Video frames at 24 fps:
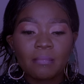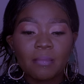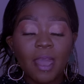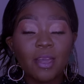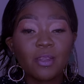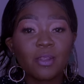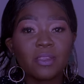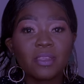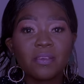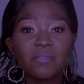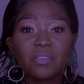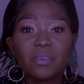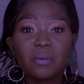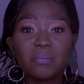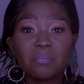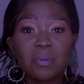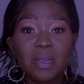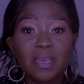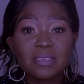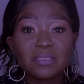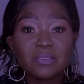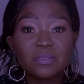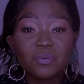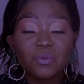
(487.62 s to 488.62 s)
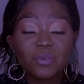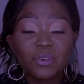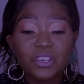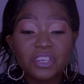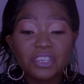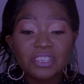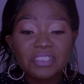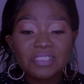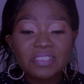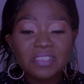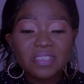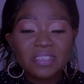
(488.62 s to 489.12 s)
I don't have the best
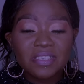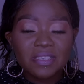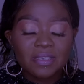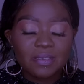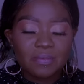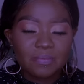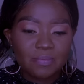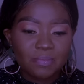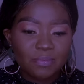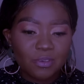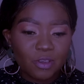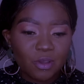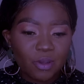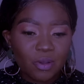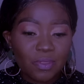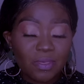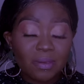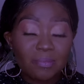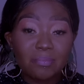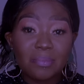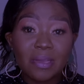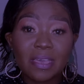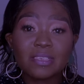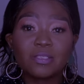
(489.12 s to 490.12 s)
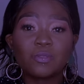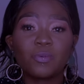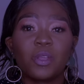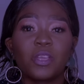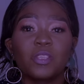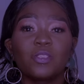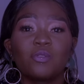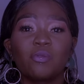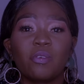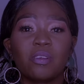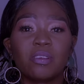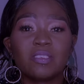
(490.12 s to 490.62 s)
words or the best way
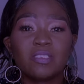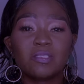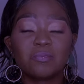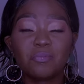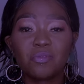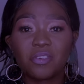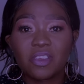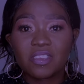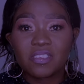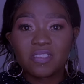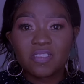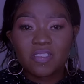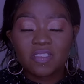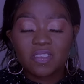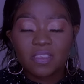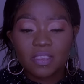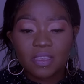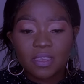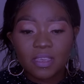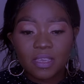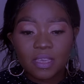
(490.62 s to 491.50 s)
to express.